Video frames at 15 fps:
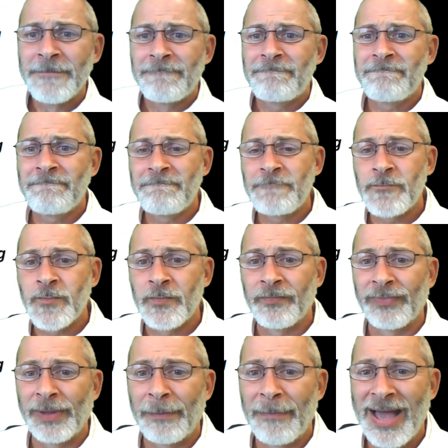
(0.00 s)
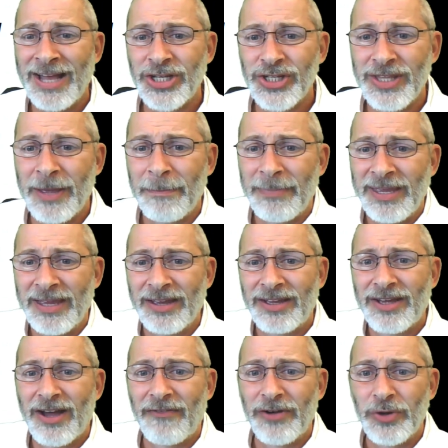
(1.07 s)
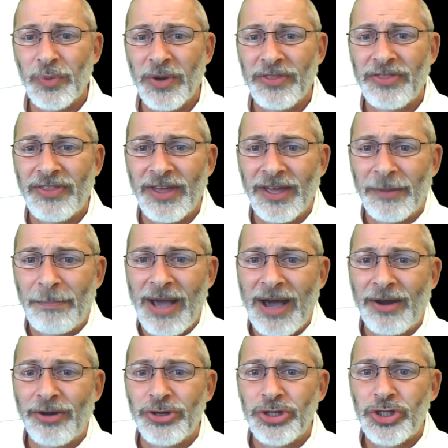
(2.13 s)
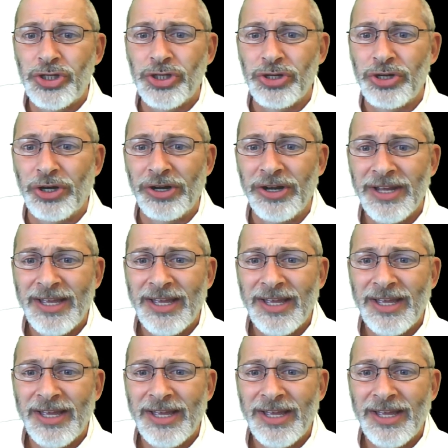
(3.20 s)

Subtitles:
Imagine them being covered with powdered sugar.